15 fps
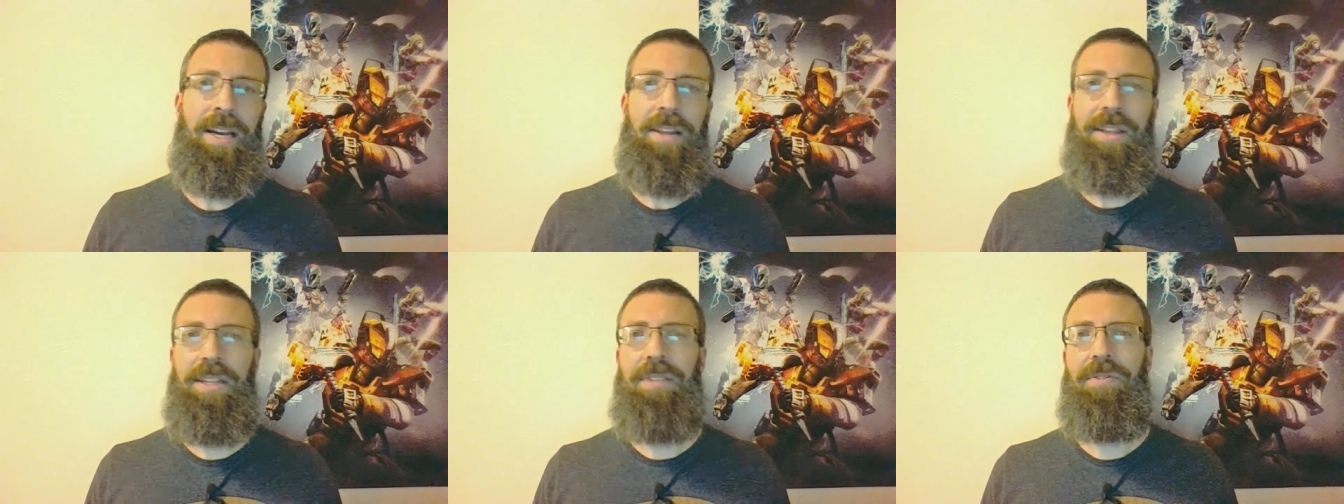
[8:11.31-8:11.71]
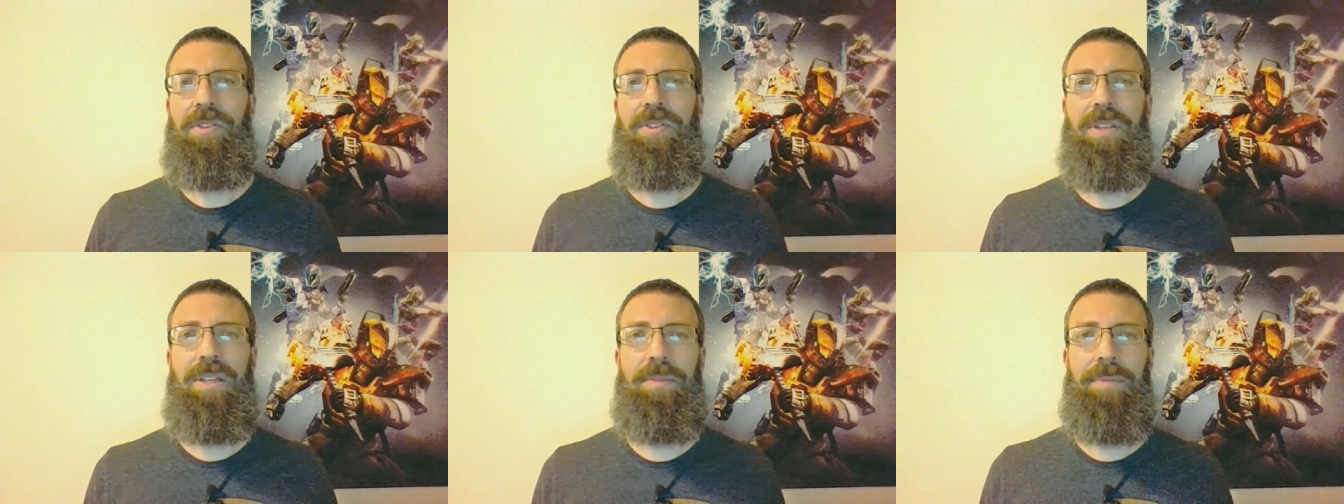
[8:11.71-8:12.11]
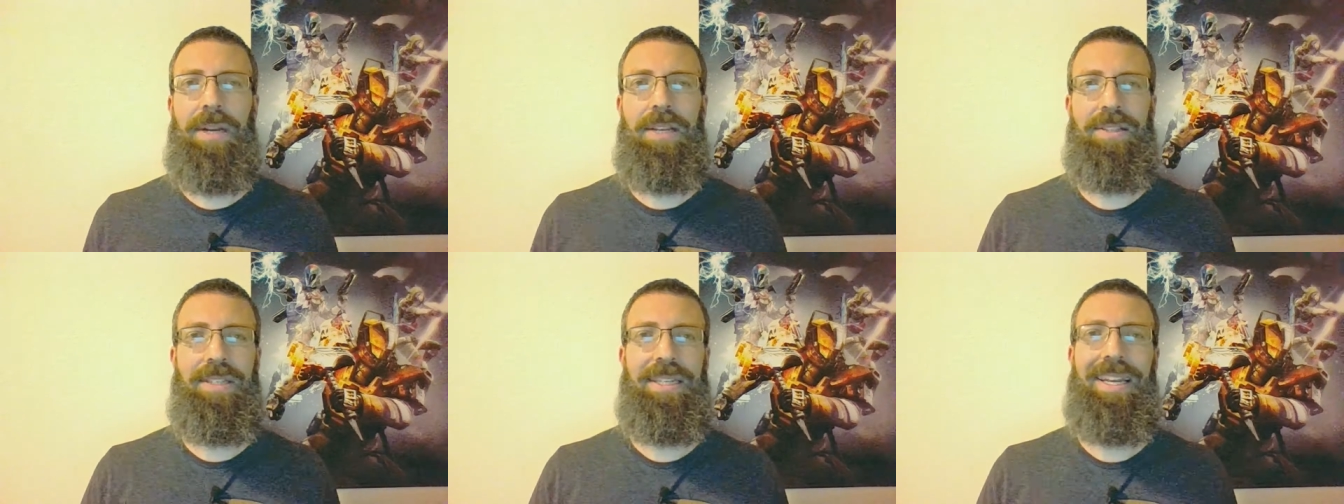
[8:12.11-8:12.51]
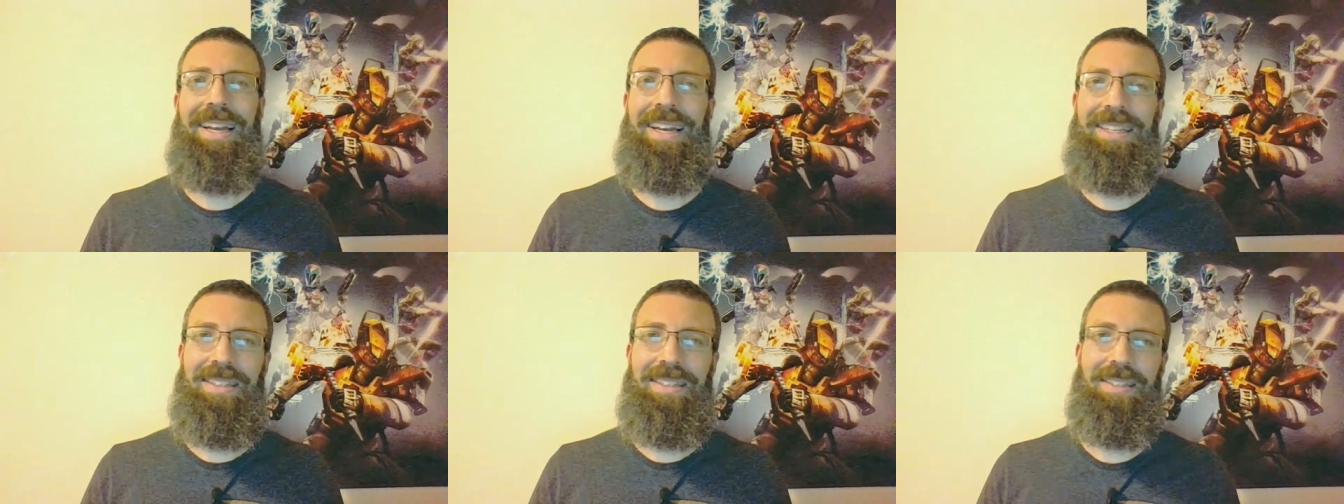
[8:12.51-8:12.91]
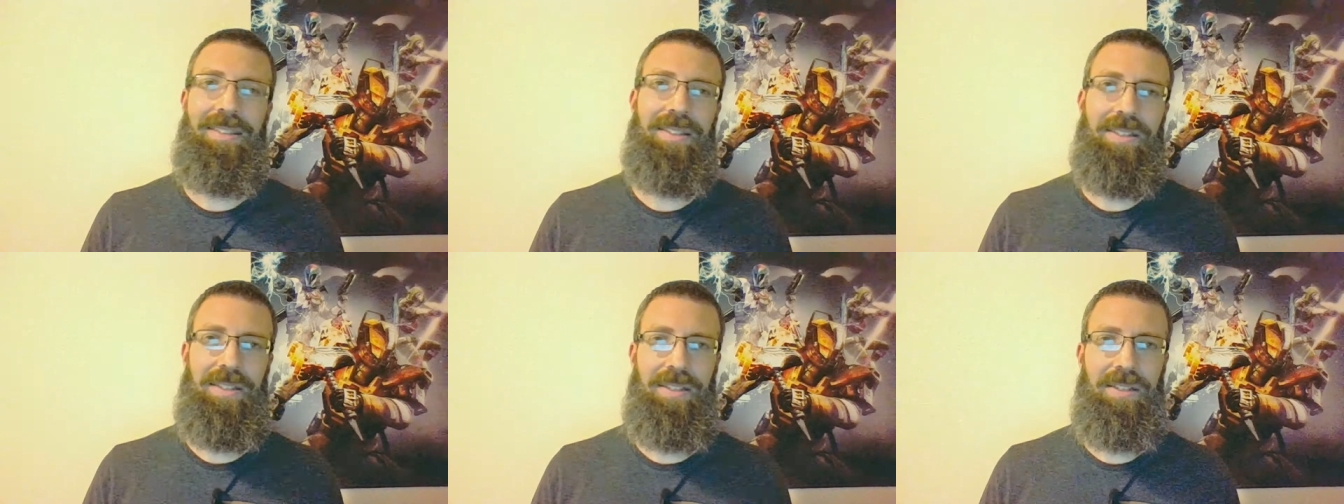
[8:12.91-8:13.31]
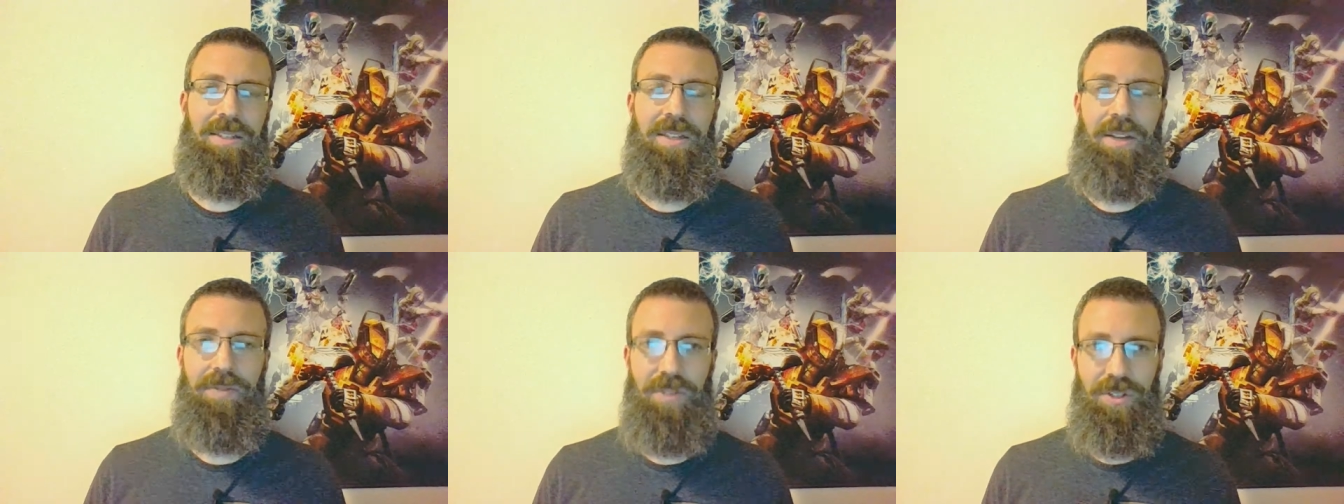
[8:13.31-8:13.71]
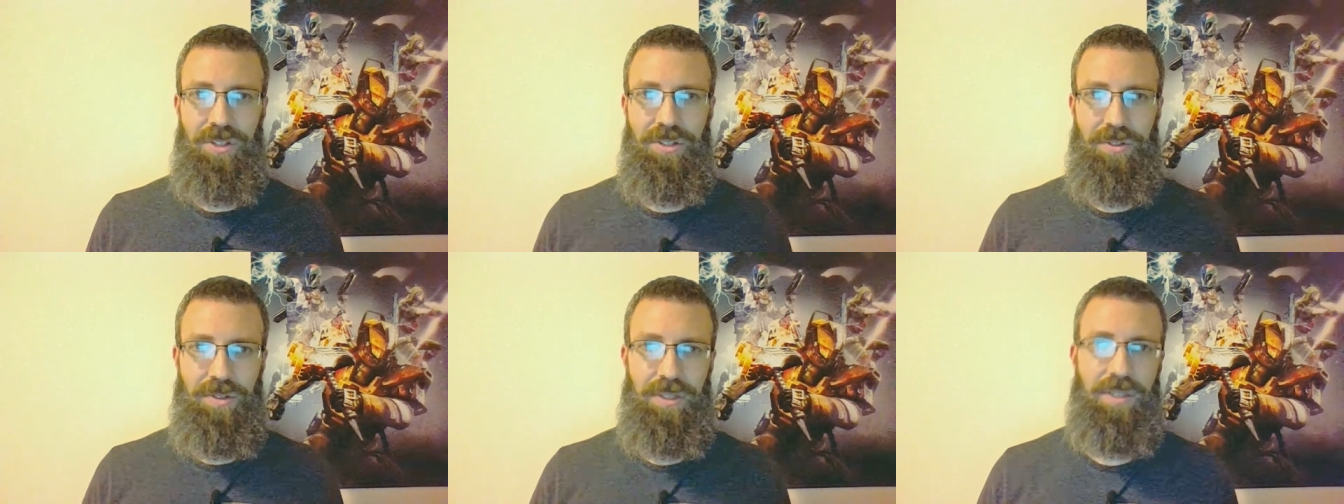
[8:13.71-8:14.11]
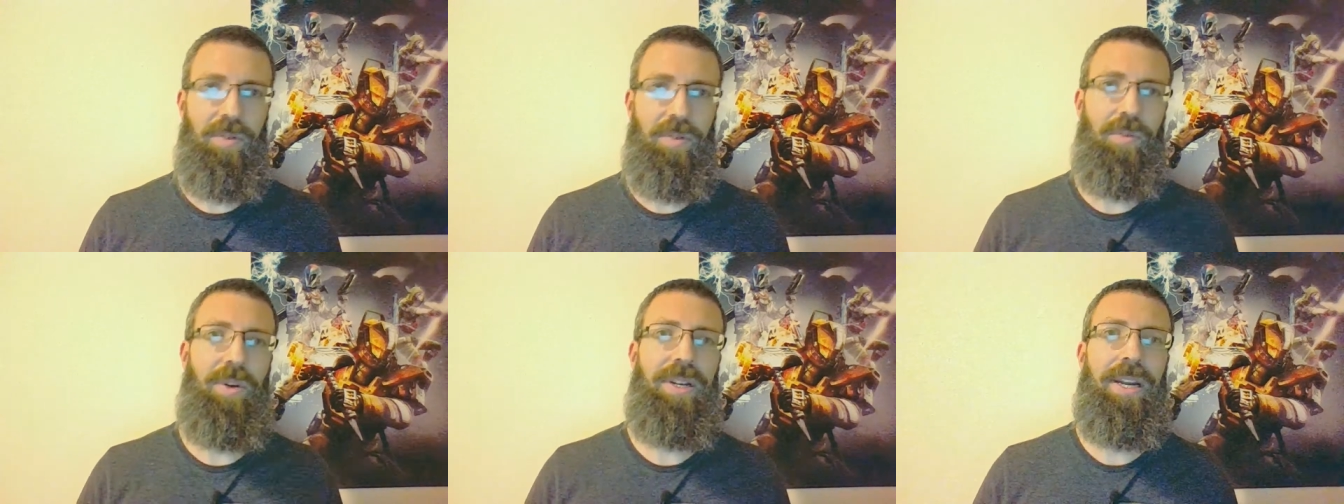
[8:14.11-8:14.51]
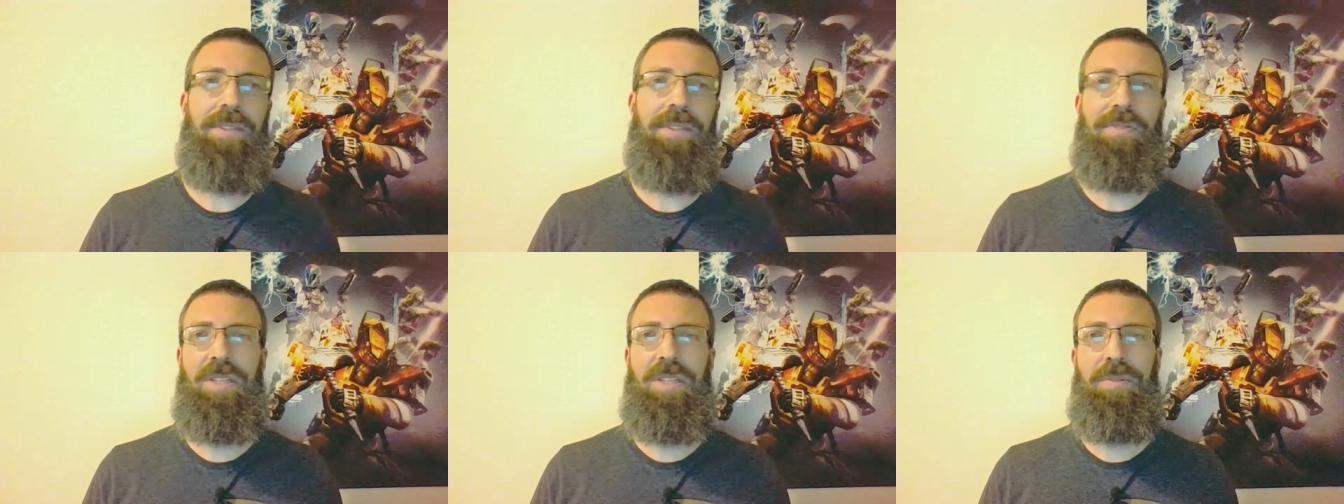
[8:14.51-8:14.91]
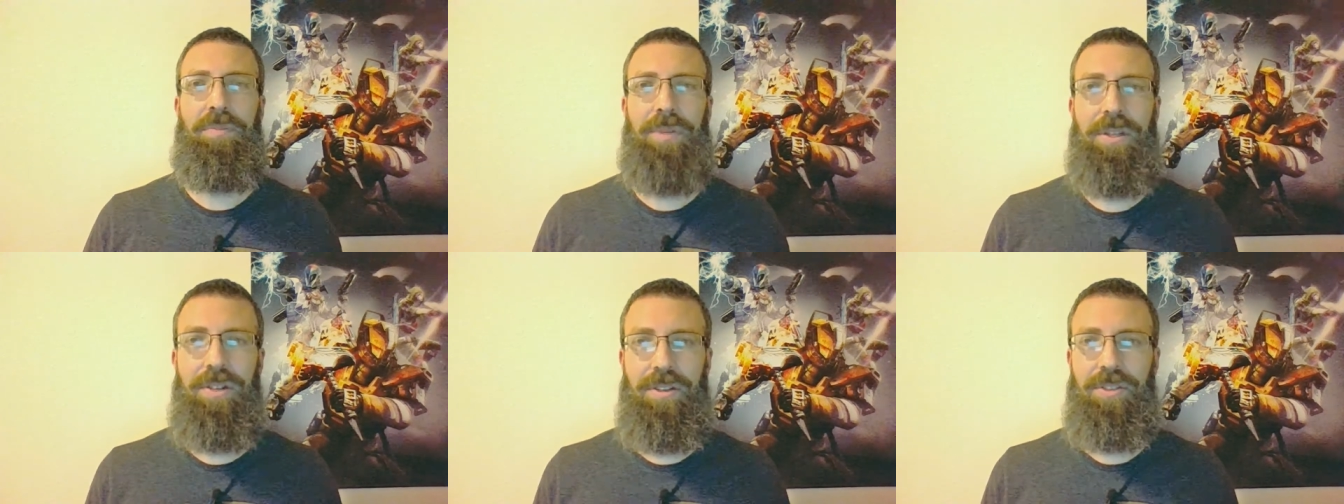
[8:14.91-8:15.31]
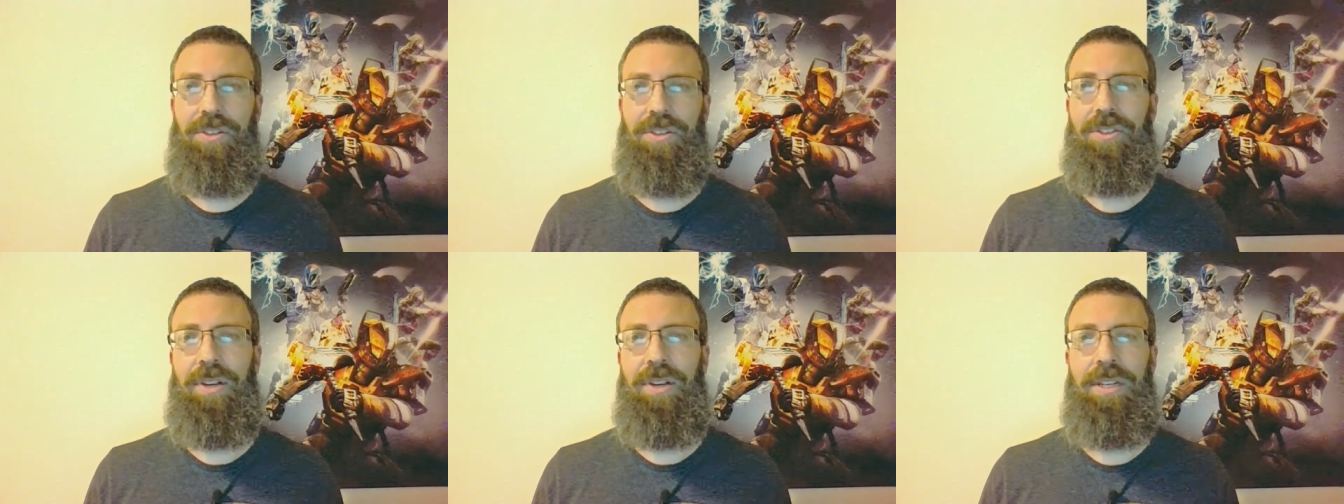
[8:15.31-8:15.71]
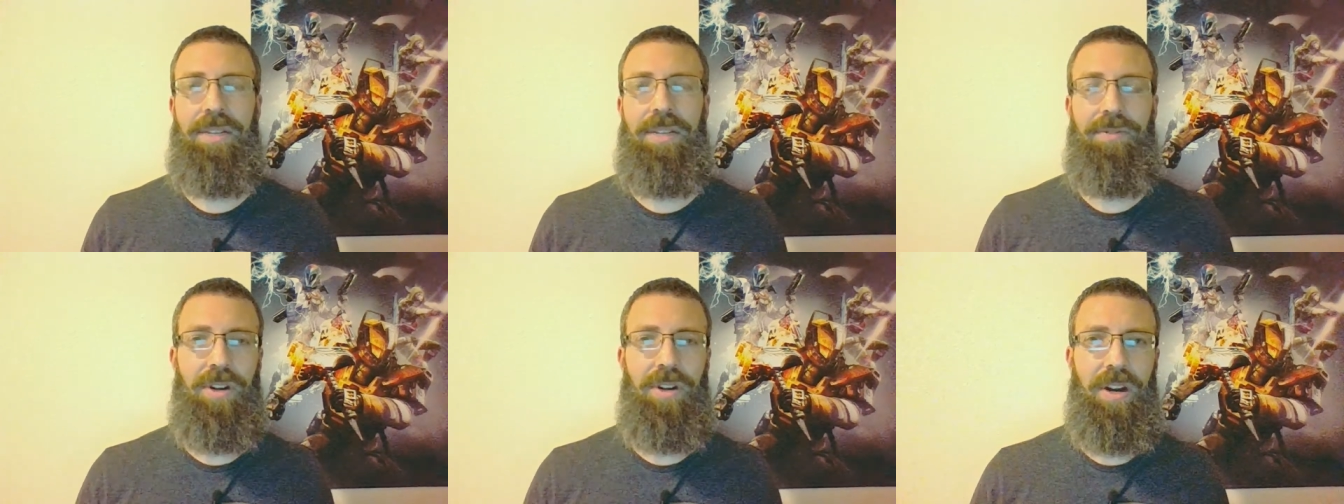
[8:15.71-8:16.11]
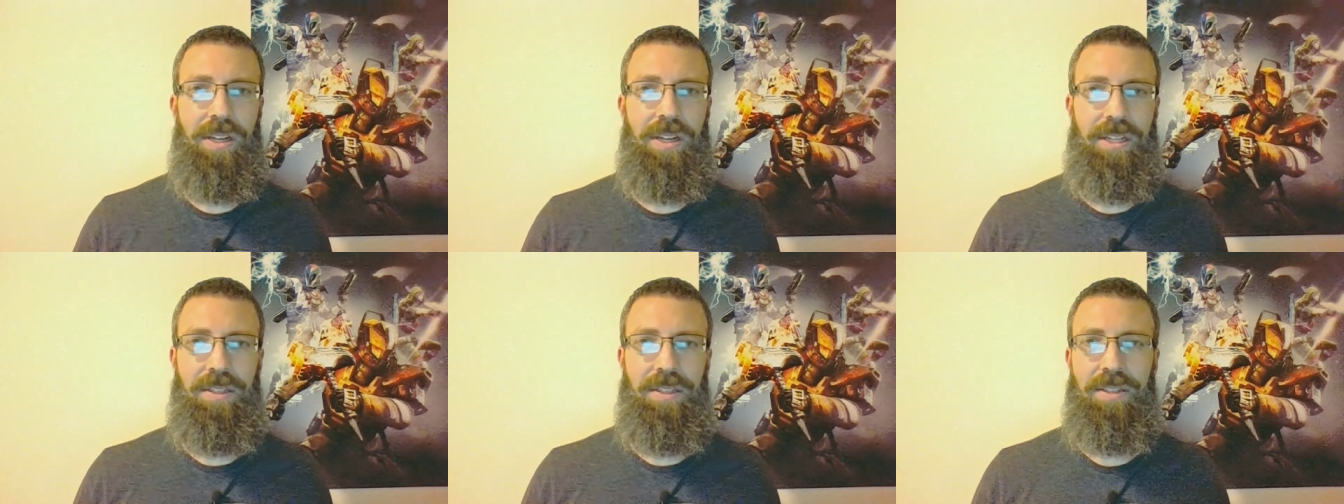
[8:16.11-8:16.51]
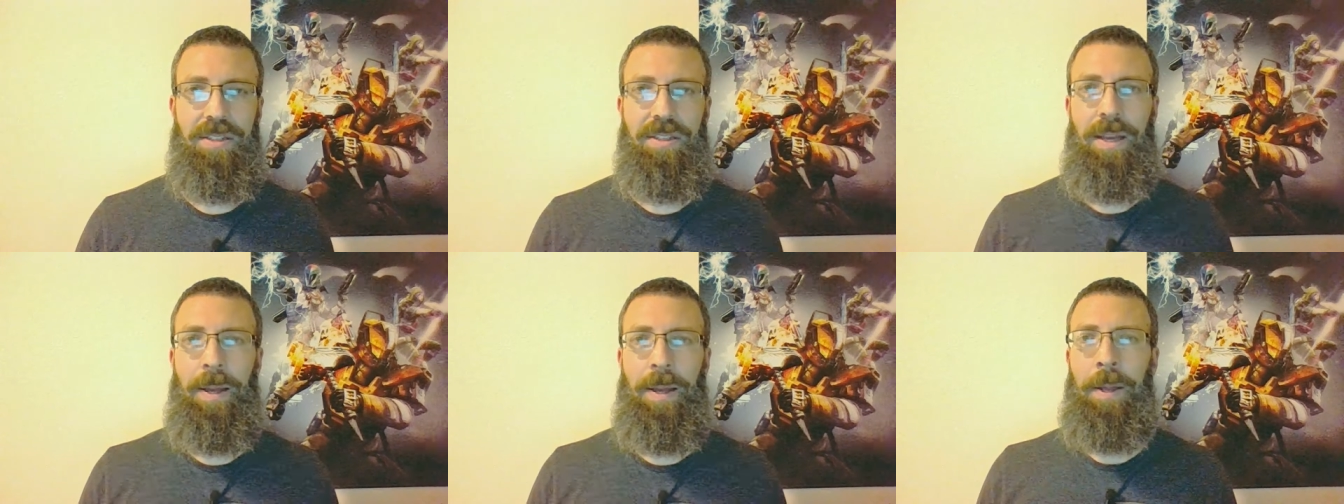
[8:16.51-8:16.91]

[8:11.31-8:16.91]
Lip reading: Think of your theme as the essence of your story. What kind of experience are you trying to give your audience?